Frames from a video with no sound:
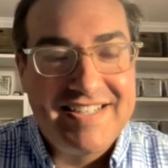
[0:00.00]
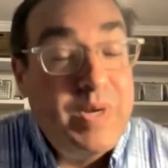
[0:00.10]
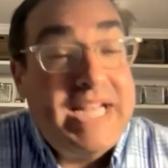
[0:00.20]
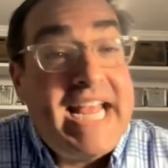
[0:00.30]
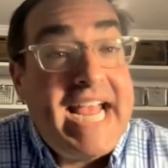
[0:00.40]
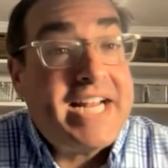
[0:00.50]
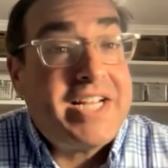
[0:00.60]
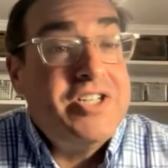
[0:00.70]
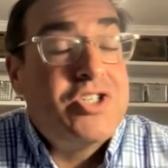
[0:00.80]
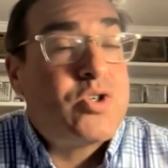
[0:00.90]
We
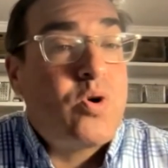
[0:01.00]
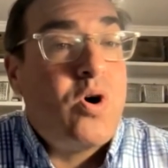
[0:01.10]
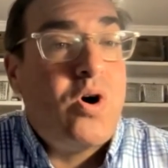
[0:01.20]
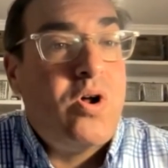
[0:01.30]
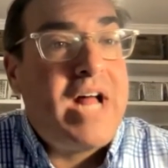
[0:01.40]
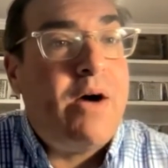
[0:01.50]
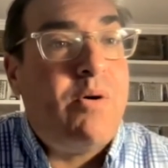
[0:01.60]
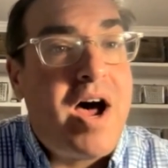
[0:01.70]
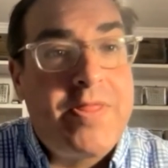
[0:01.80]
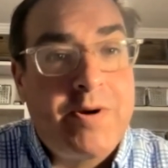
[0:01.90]
can't control
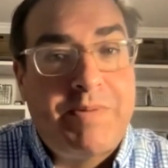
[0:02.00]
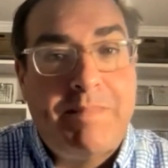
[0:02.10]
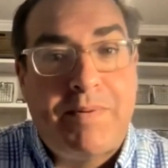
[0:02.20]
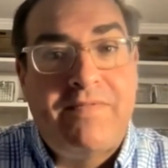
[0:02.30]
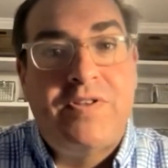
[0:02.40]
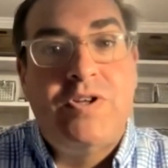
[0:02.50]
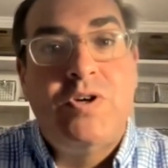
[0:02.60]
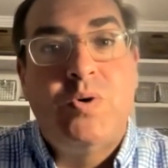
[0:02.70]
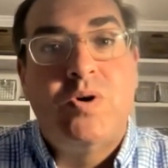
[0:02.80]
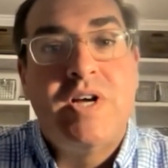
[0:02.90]
how other people
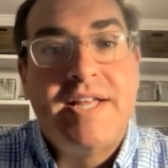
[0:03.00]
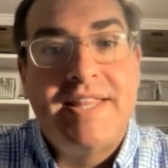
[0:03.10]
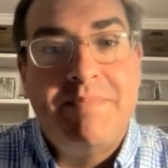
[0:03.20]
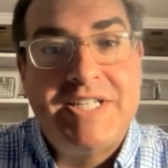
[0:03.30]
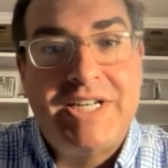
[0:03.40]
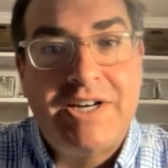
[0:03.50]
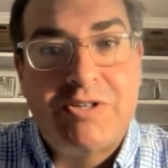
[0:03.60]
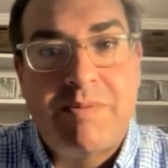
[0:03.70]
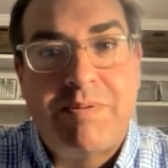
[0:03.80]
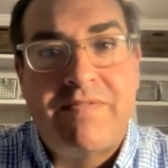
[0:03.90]
view the
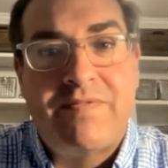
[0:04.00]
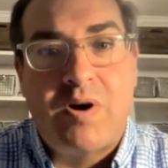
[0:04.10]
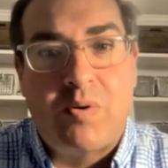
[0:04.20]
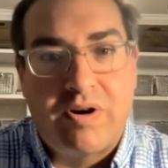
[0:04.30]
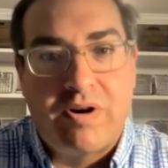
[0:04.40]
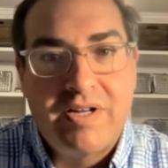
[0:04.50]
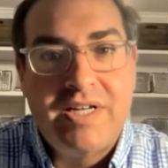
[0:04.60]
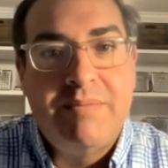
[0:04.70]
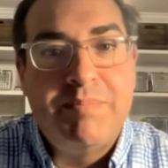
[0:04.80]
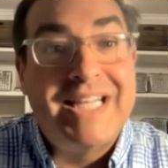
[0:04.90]
materials we put forward.
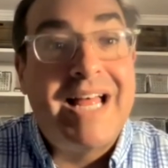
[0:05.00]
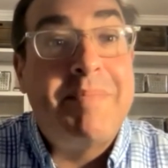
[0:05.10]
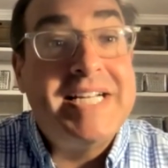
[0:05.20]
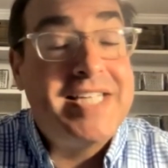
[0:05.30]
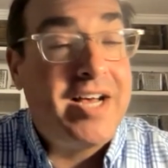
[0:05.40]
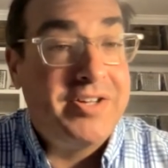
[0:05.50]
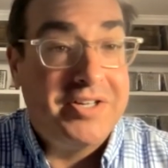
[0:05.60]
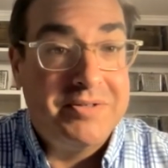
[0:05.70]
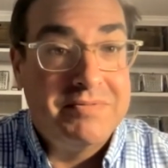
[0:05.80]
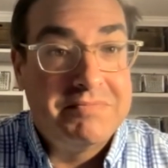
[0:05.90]
But let me tell
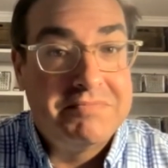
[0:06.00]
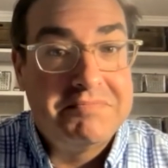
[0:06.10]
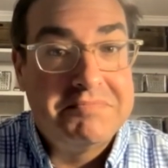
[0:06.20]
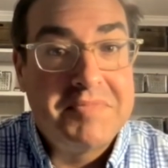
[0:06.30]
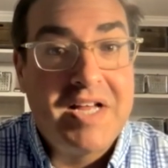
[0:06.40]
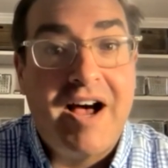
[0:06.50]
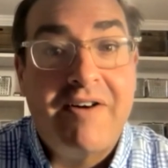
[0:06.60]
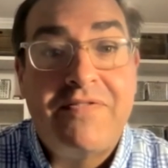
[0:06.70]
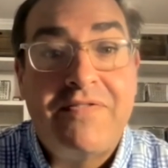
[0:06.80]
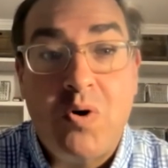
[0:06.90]
you,
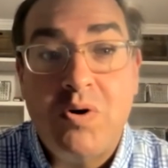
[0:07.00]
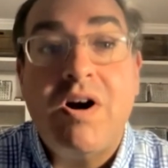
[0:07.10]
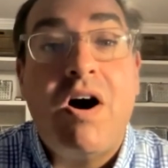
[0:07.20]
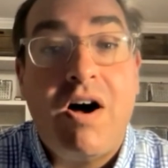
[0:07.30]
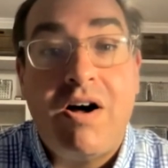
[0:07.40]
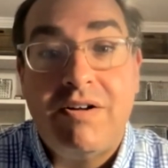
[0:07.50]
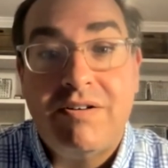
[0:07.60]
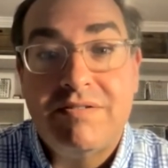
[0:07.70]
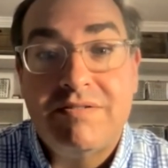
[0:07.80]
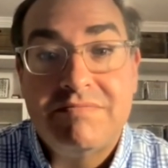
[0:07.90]
a phone call
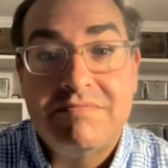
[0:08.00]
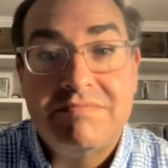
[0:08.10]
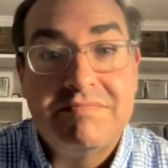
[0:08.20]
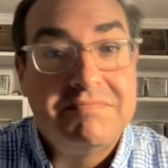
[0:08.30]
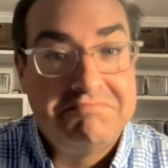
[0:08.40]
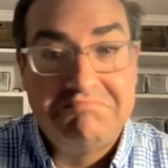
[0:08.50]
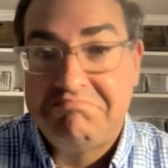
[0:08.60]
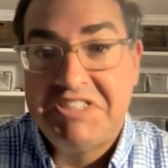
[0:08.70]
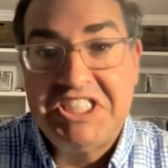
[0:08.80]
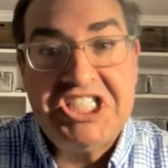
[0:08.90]

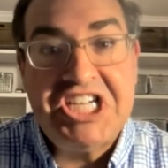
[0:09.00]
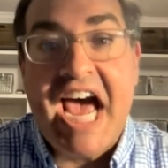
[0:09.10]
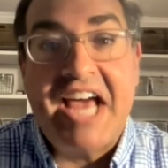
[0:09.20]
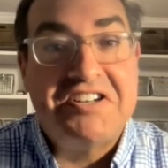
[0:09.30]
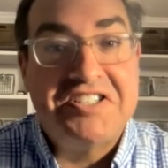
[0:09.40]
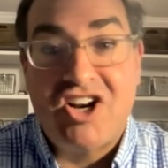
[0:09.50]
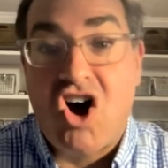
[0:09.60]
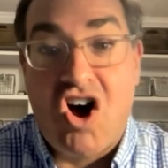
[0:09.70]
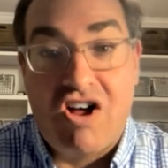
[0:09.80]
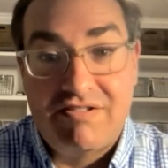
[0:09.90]
shatters it
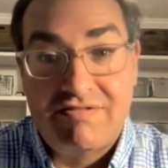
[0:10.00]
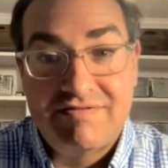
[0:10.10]
all.